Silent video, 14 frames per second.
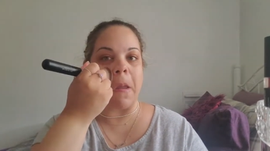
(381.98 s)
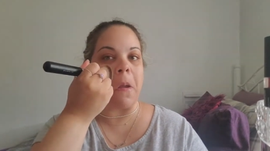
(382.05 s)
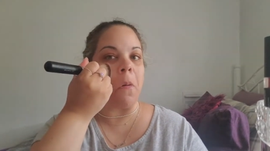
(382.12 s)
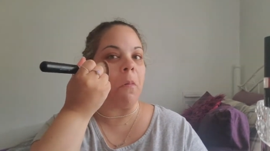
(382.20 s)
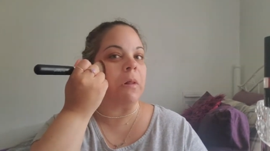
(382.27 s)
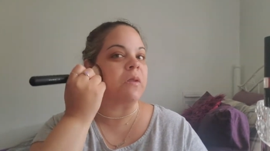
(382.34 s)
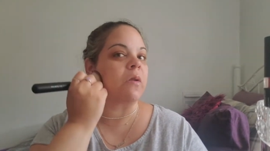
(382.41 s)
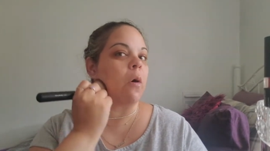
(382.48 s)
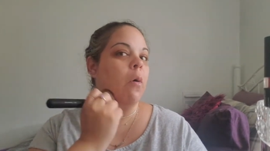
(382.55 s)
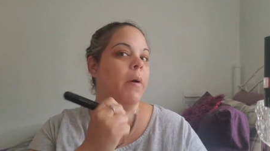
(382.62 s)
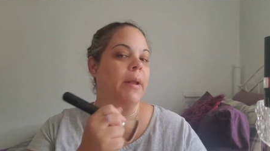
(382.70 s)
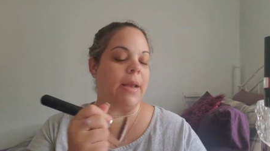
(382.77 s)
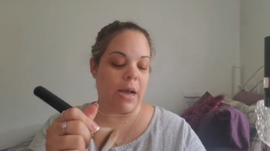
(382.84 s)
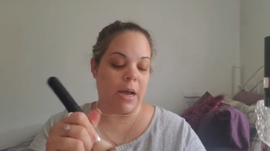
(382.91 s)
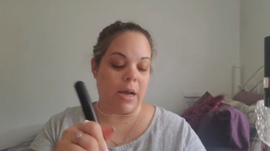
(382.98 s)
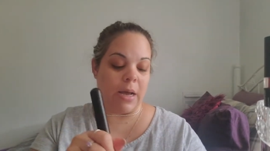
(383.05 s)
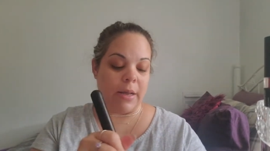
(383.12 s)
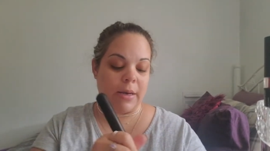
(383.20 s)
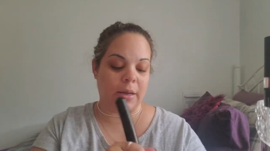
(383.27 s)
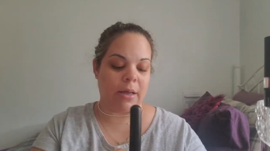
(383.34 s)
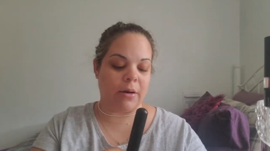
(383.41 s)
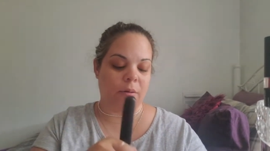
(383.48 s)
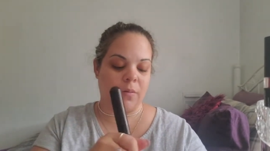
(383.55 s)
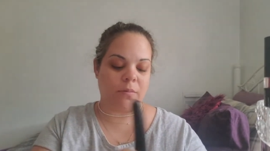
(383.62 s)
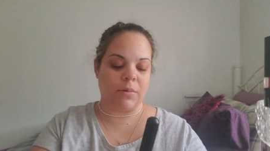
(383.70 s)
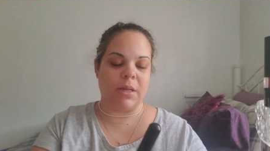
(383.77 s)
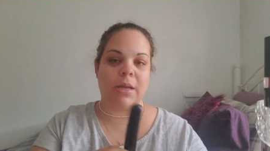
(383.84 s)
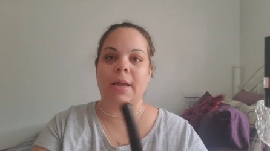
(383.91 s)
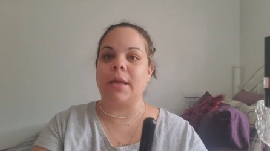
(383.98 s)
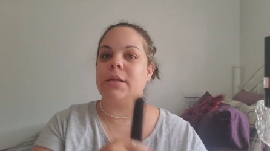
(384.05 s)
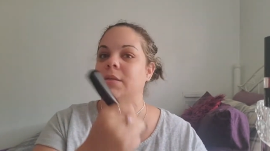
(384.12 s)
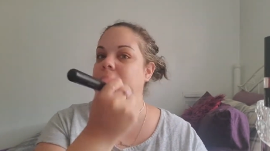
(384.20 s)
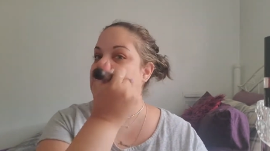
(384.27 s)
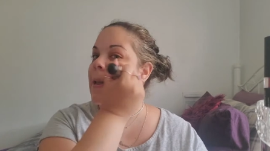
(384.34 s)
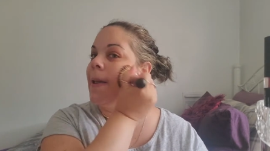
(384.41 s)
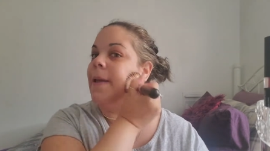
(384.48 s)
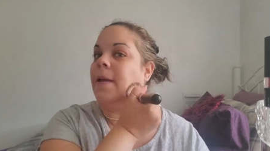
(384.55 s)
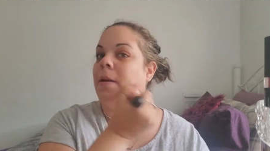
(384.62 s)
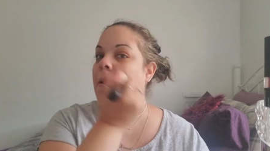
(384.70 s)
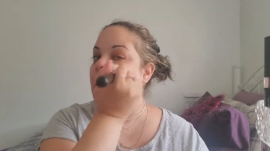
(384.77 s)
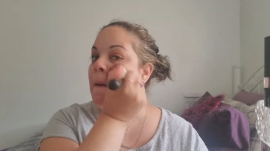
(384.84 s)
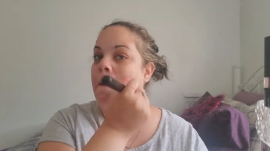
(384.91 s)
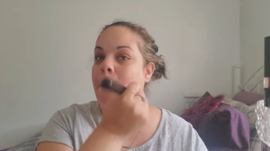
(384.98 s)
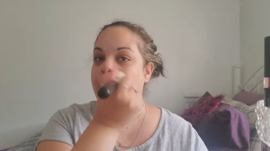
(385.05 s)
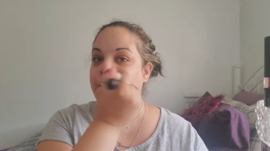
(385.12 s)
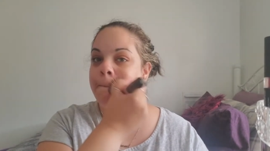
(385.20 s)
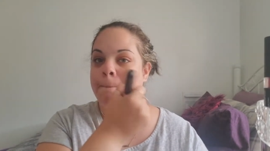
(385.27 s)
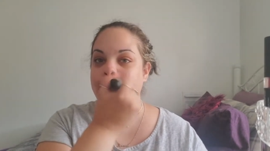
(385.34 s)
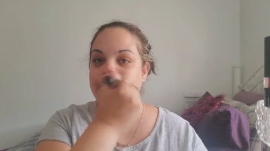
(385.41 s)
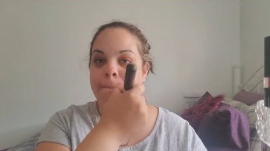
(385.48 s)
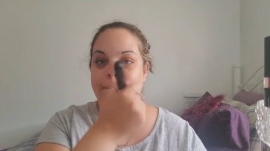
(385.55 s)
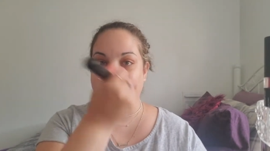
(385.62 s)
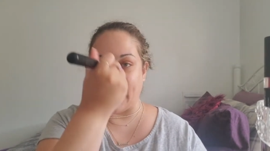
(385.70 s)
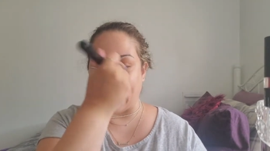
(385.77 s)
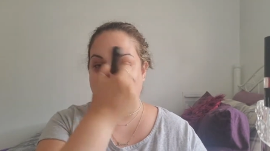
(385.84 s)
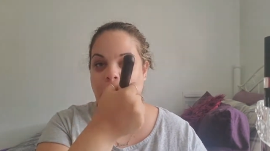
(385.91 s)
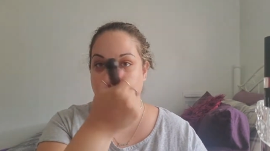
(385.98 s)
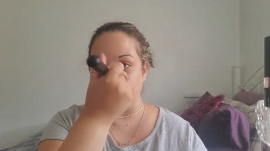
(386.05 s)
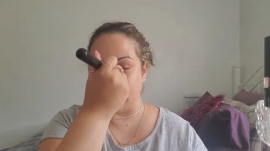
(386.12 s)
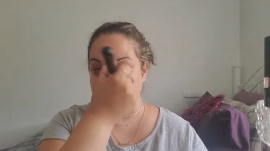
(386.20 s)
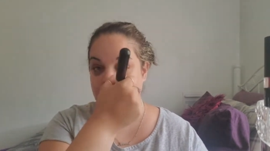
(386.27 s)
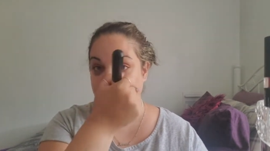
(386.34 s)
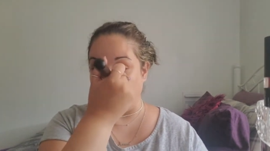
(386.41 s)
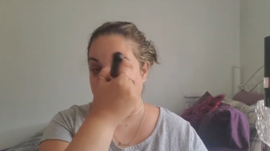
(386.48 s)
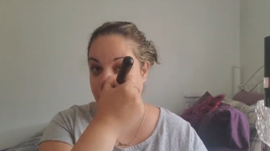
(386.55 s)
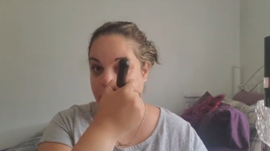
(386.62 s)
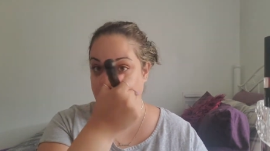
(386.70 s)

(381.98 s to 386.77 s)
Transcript: what's going on? I don't think I can say on YouTube